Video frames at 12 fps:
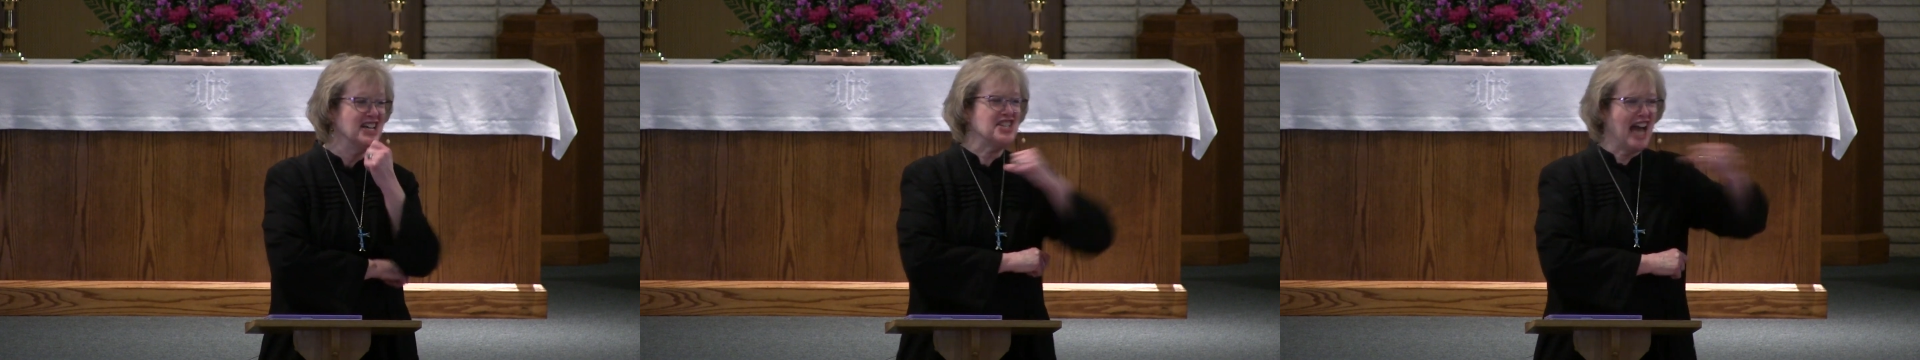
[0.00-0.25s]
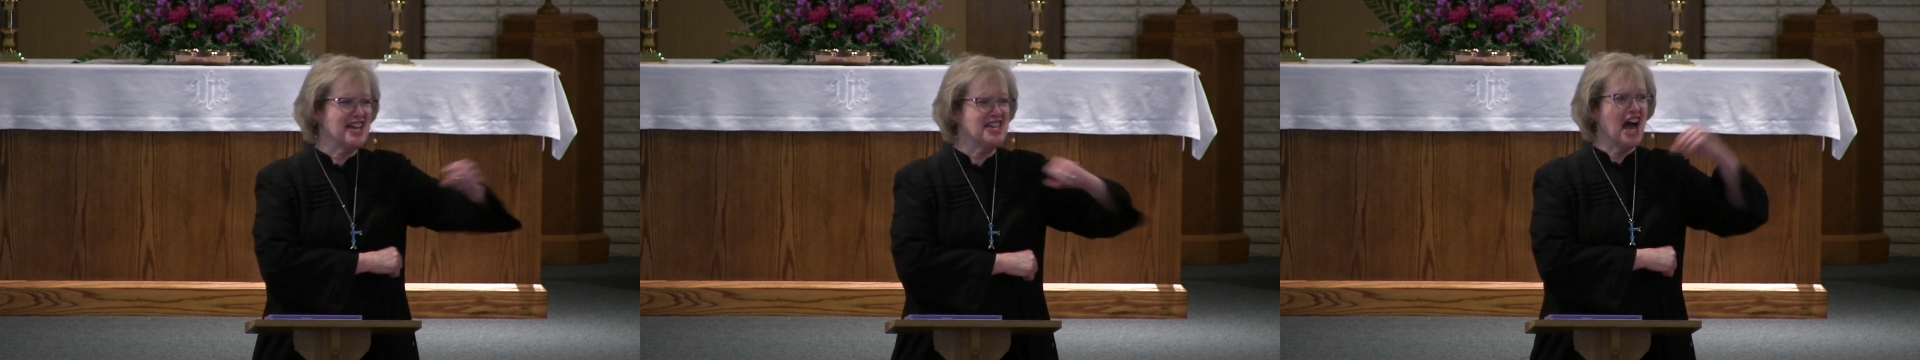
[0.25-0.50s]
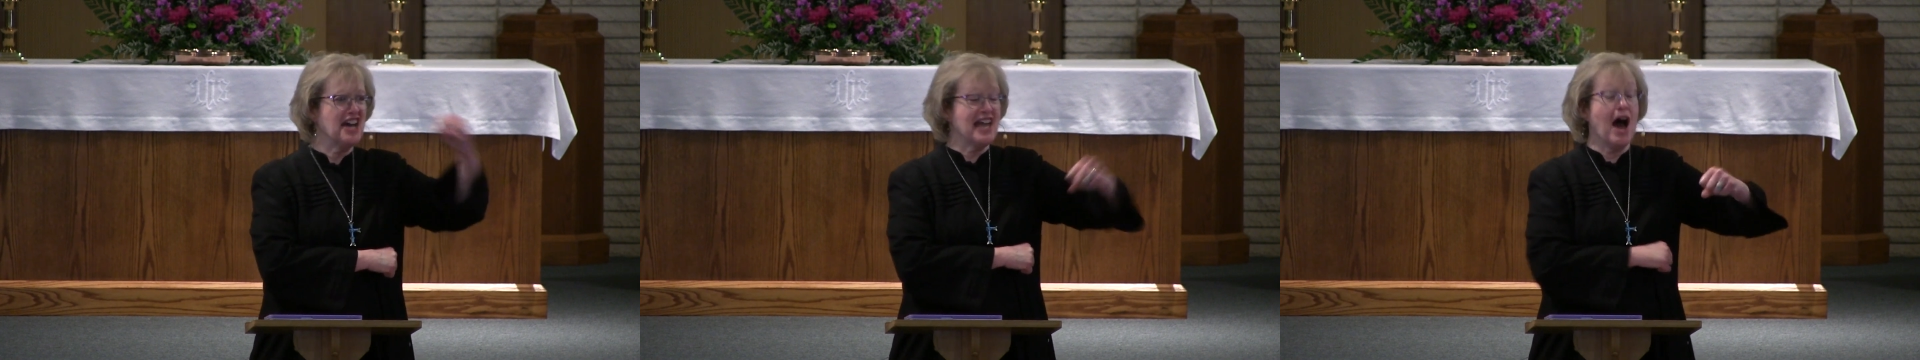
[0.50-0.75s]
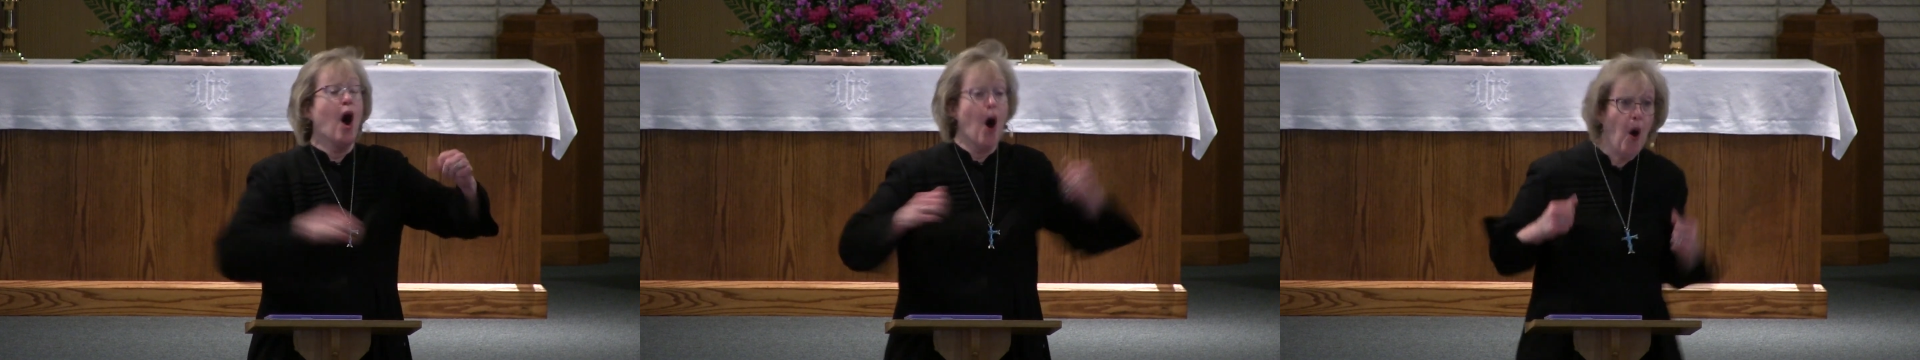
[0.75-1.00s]
yeah, yeah,
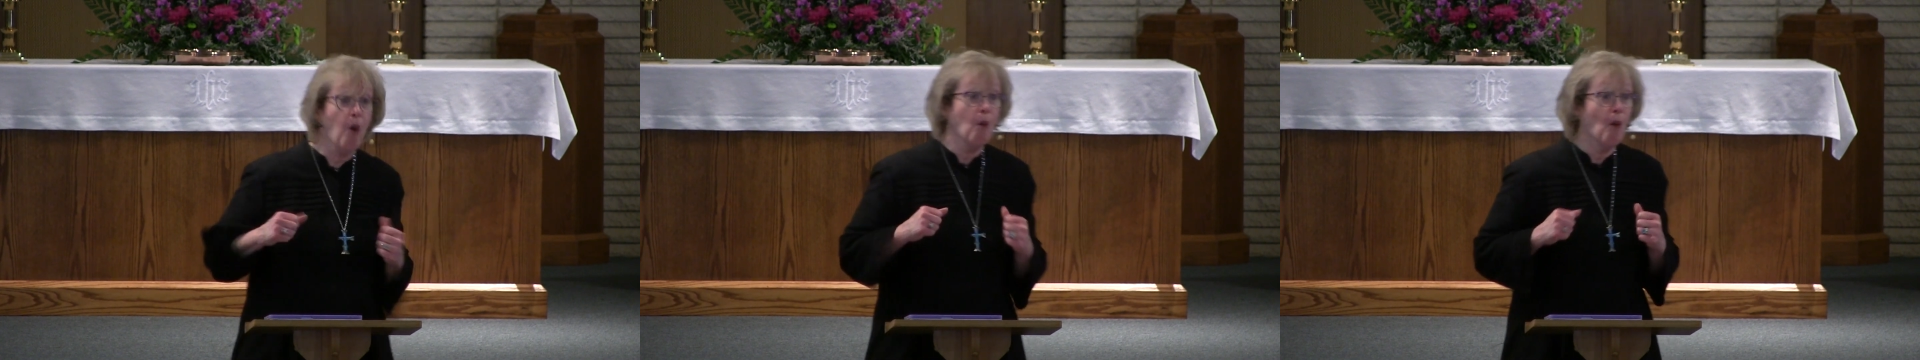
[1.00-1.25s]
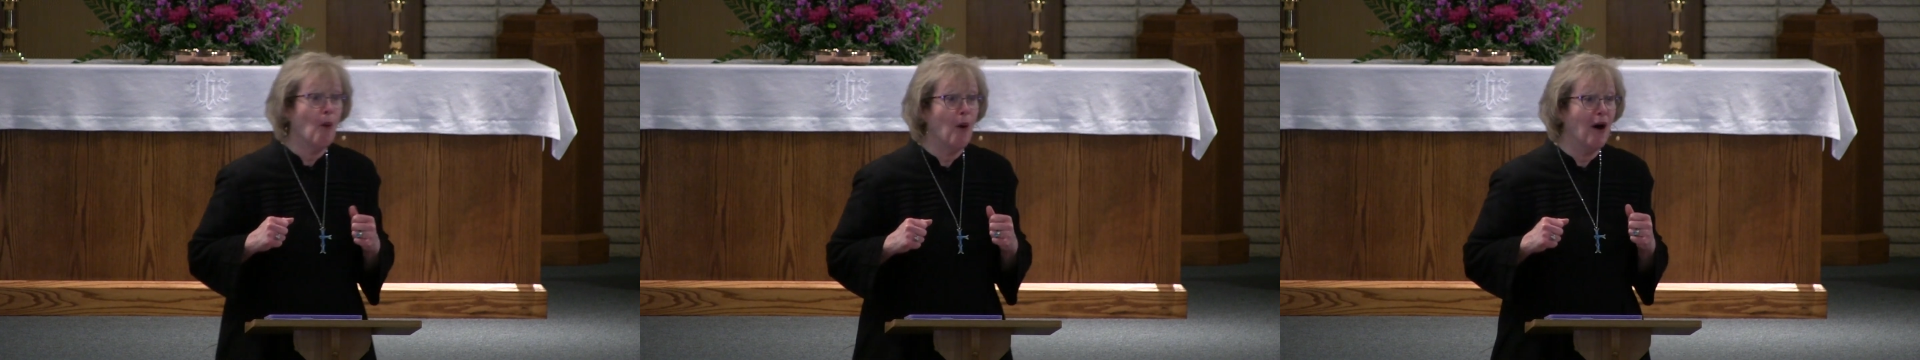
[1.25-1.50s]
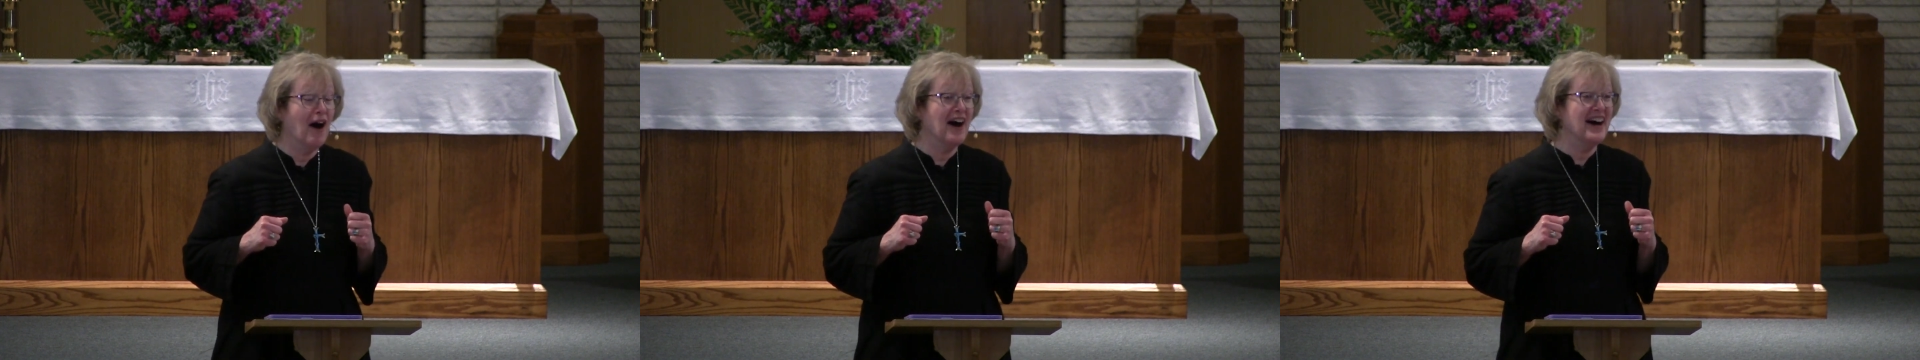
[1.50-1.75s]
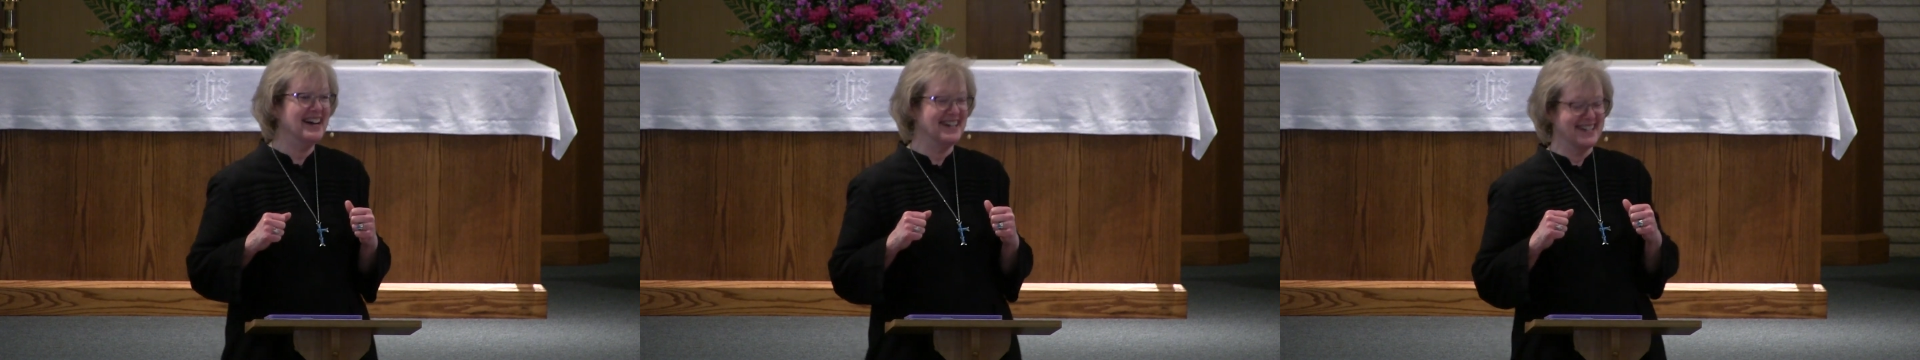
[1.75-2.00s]
yeah.
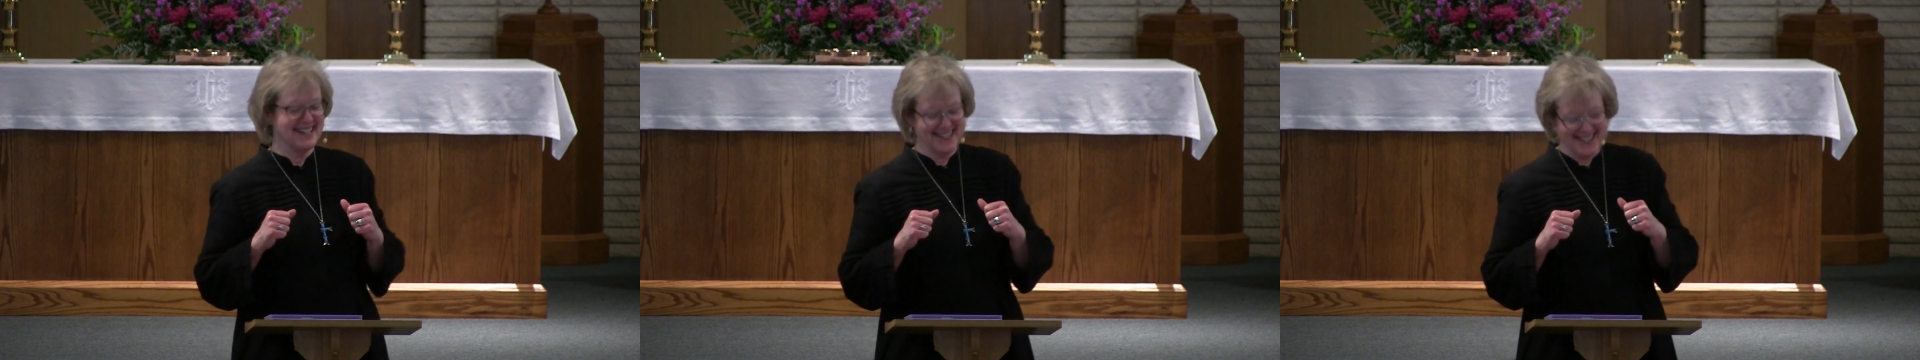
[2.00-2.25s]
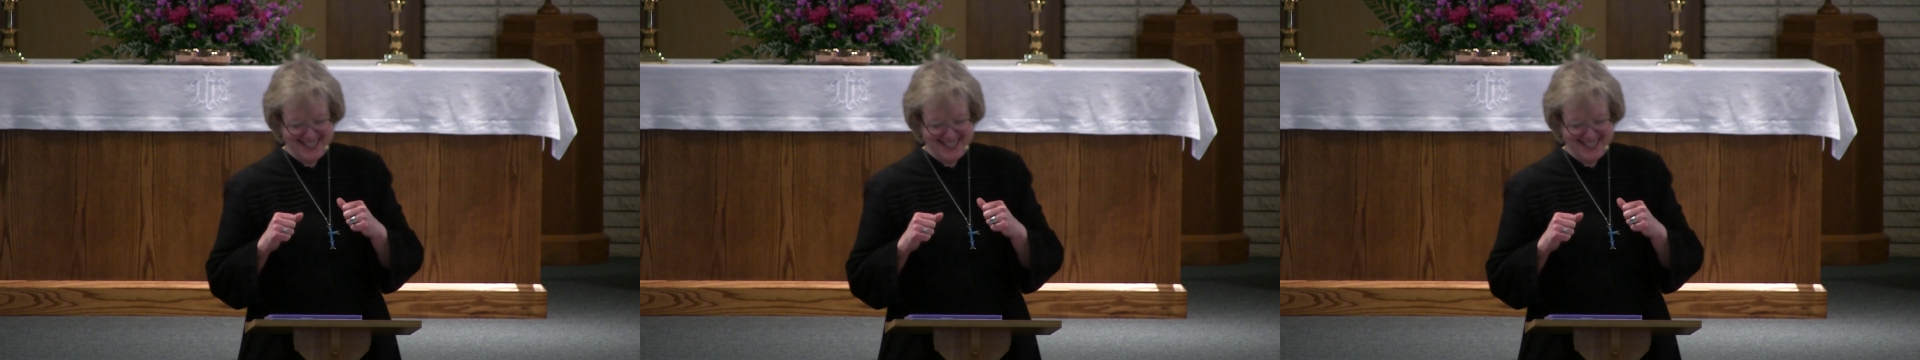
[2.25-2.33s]
Oh.